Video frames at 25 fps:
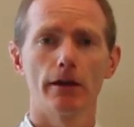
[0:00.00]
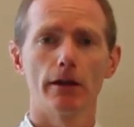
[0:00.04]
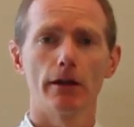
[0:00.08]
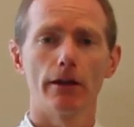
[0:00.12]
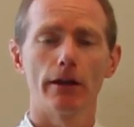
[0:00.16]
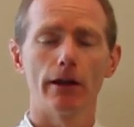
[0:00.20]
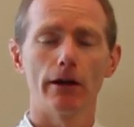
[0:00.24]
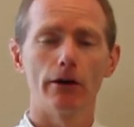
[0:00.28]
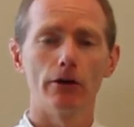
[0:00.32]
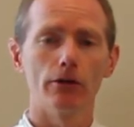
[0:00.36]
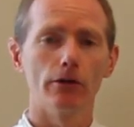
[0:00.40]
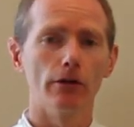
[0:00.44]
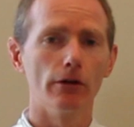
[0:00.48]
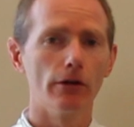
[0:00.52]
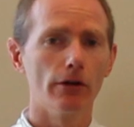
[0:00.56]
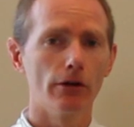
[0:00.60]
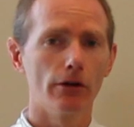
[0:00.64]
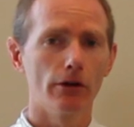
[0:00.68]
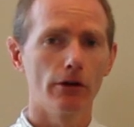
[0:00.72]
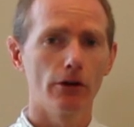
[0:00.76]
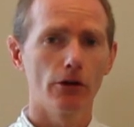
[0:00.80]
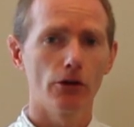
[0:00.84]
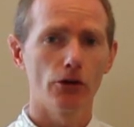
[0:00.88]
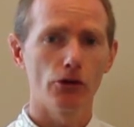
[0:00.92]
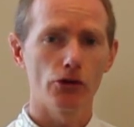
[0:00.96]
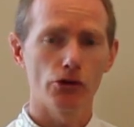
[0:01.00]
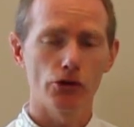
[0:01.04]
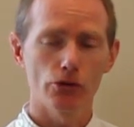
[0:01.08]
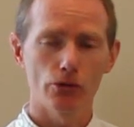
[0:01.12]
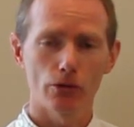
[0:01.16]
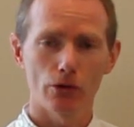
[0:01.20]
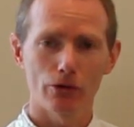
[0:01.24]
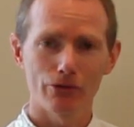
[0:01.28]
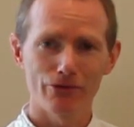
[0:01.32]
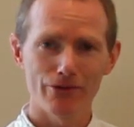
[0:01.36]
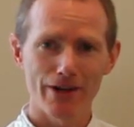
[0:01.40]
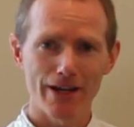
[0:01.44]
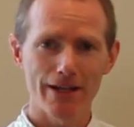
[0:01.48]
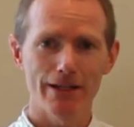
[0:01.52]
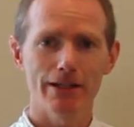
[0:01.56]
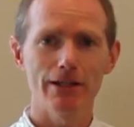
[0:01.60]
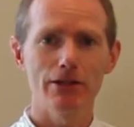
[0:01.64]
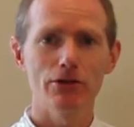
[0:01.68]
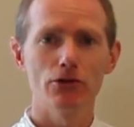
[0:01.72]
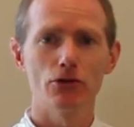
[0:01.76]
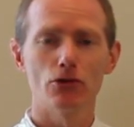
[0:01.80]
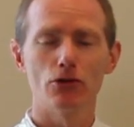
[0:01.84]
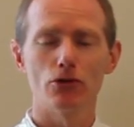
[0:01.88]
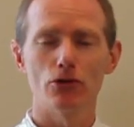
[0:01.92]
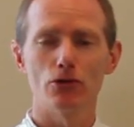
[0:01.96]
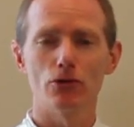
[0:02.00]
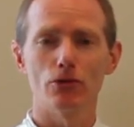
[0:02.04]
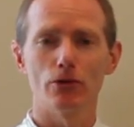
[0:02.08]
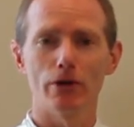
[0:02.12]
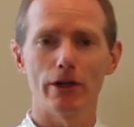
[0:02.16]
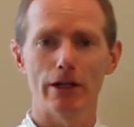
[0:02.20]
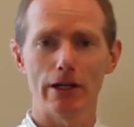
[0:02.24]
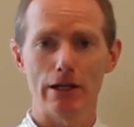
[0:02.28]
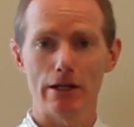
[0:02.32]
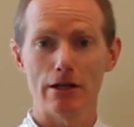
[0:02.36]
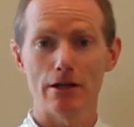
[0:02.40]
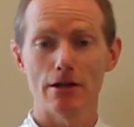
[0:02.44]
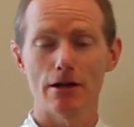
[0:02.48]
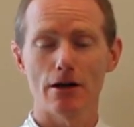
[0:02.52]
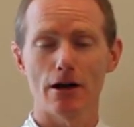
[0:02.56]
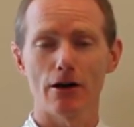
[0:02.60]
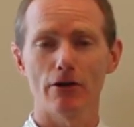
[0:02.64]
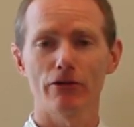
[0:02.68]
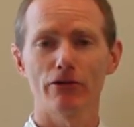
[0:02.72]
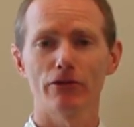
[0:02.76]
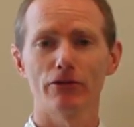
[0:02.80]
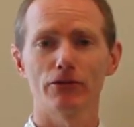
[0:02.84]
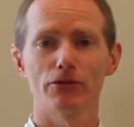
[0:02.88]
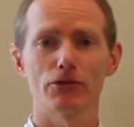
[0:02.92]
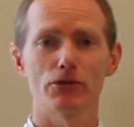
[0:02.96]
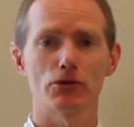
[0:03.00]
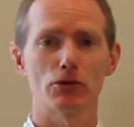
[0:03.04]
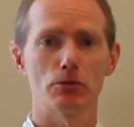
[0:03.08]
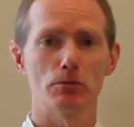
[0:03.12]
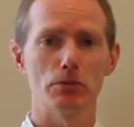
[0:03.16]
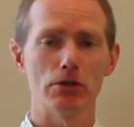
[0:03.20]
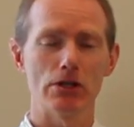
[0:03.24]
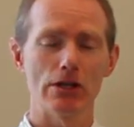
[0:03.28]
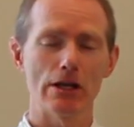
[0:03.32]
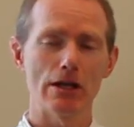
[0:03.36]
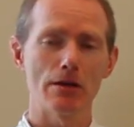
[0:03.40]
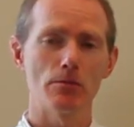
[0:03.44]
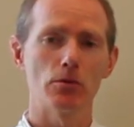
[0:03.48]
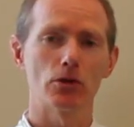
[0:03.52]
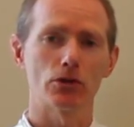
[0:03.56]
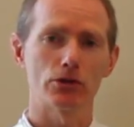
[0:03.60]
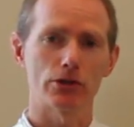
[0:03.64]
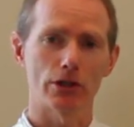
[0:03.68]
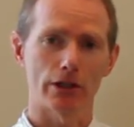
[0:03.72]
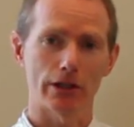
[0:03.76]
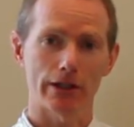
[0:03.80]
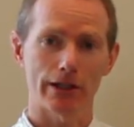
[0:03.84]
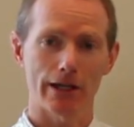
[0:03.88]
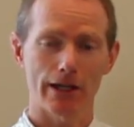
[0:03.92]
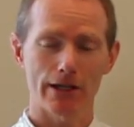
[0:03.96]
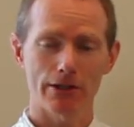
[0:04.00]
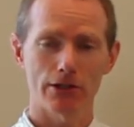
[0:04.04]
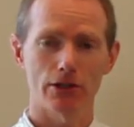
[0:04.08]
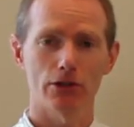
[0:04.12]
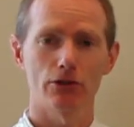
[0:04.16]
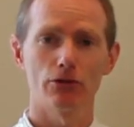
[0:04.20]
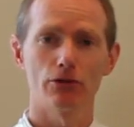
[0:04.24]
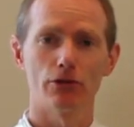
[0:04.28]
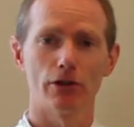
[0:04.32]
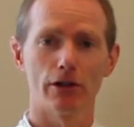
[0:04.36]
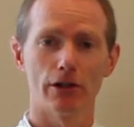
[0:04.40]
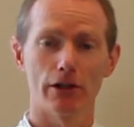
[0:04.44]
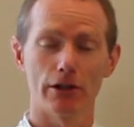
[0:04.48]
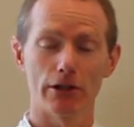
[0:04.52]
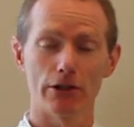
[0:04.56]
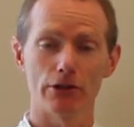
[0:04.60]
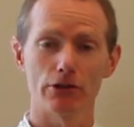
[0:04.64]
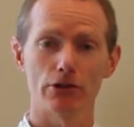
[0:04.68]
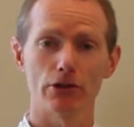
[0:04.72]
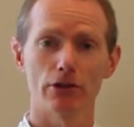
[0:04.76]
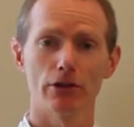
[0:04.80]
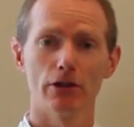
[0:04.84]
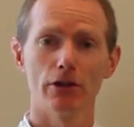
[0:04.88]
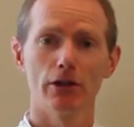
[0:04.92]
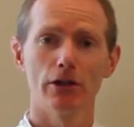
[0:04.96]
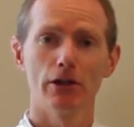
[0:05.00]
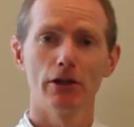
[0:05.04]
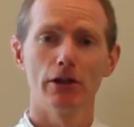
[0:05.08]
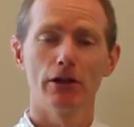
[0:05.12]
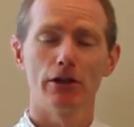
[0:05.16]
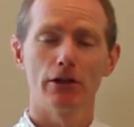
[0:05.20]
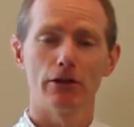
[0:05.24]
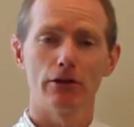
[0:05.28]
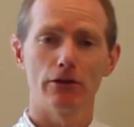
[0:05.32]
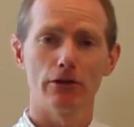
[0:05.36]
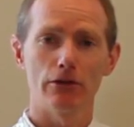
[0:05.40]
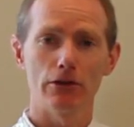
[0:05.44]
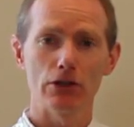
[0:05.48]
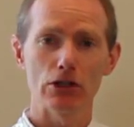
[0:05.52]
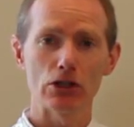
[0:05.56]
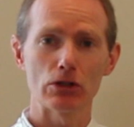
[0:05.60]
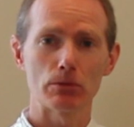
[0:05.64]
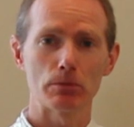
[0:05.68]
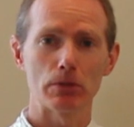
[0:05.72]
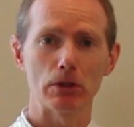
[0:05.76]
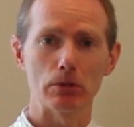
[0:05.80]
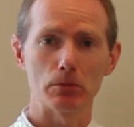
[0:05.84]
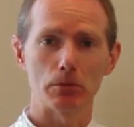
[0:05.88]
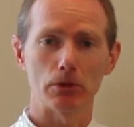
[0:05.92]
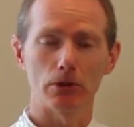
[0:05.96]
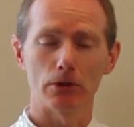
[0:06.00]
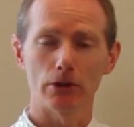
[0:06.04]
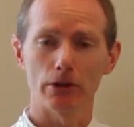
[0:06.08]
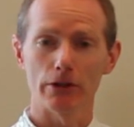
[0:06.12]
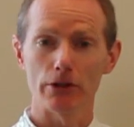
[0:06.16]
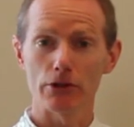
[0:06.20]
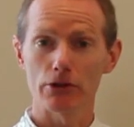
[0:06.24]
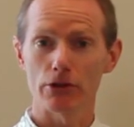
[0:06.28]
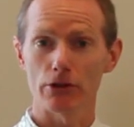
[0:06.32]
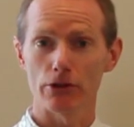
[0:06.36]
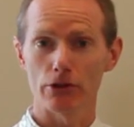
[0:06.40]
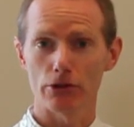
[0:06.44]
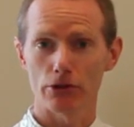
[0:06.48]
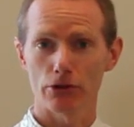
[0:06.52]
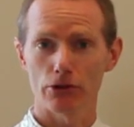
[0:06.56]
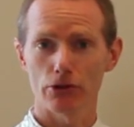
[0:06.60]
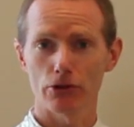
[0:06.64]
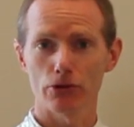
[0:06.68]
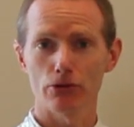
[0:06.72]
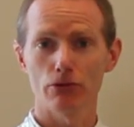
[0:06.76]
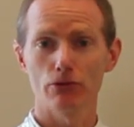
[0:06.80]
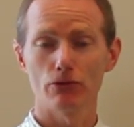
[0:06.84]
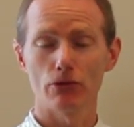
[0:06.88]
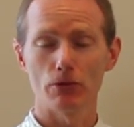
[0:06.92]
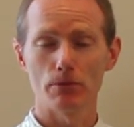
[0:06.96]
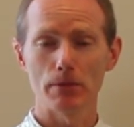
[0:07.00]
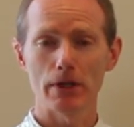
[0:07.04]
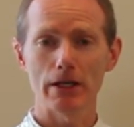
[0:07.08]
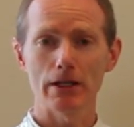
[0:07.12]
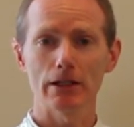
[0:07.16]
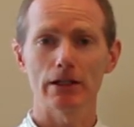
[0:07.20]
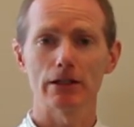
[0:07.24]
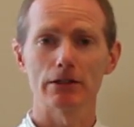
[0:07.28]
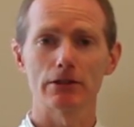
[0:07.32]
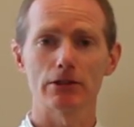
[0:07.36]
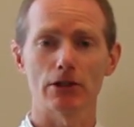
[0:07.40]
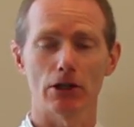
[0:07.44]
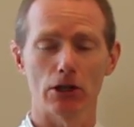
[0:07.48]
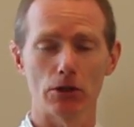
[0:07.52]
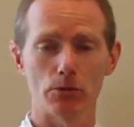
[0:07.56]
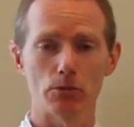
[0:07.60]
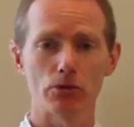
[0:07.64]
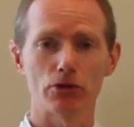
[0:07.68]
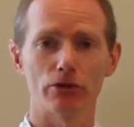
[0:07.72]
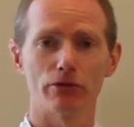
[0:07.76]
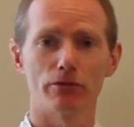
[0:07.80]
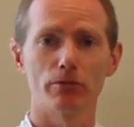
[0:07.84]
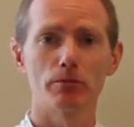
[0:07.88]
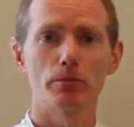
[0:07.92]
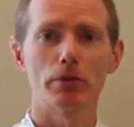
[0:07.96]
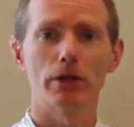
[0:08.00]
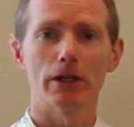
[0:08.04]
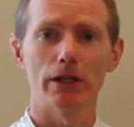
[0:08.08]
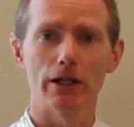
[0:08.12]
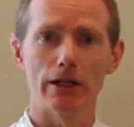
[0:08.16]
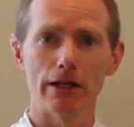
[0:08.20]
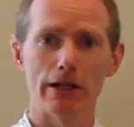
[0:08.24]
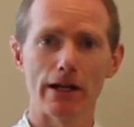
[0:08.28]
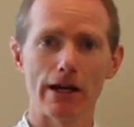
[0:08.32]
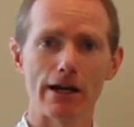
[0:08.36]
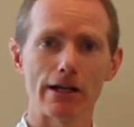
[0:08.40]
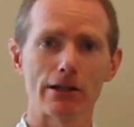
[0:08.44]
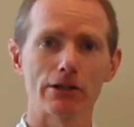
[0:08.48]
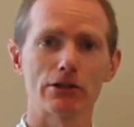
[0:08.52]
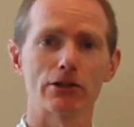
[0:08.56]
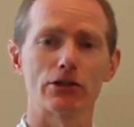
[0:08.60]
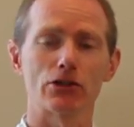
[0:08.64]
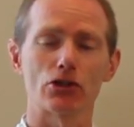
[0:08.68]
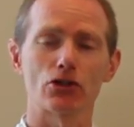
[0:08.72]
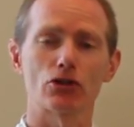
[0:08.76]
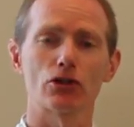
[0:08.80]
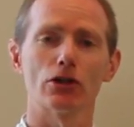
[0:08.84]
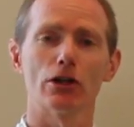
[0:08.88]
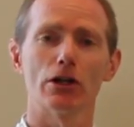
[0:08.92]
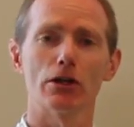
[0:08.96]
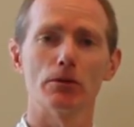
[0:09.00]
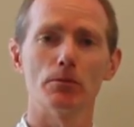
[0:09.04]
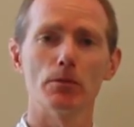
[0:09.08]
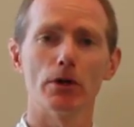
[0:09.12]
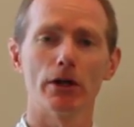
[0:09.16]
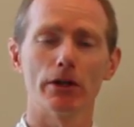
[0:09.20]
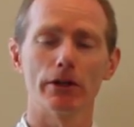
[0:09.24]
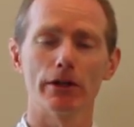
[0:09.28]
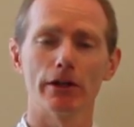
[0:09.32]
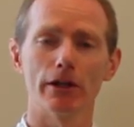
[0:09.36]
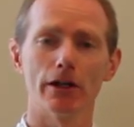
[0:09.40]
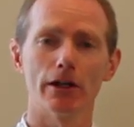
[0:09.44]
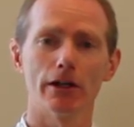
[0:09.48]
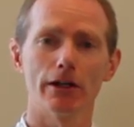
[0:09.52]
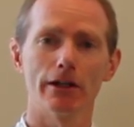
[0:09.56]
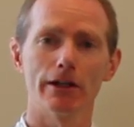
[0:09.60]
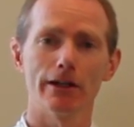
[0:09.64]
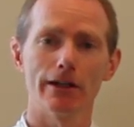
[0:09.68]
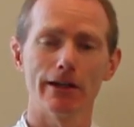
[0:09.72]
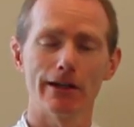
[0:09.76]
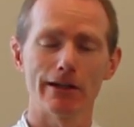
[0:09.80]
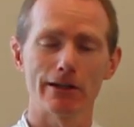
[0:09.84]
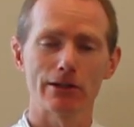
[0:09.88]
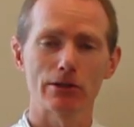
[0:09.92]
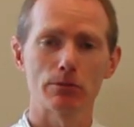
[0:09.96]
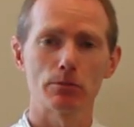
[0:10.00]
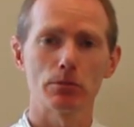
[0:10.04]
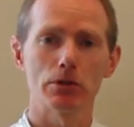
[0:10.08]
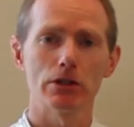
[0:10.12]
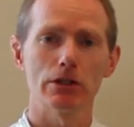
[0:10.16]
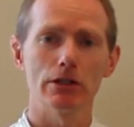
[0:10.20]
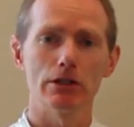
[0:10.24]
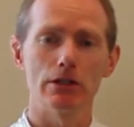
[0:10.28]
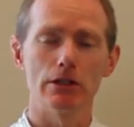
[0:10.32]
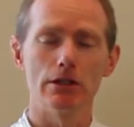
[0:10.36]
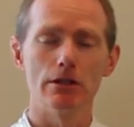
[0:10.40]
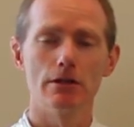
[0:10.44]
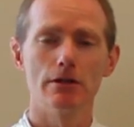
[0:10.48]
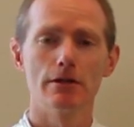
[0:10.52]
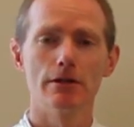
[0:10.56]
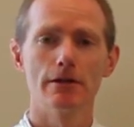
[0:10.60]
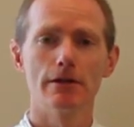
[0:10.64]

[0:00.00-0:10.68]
Now, you already know enough to be able to categorize these people into the two remaining types of pain as described by the IASP.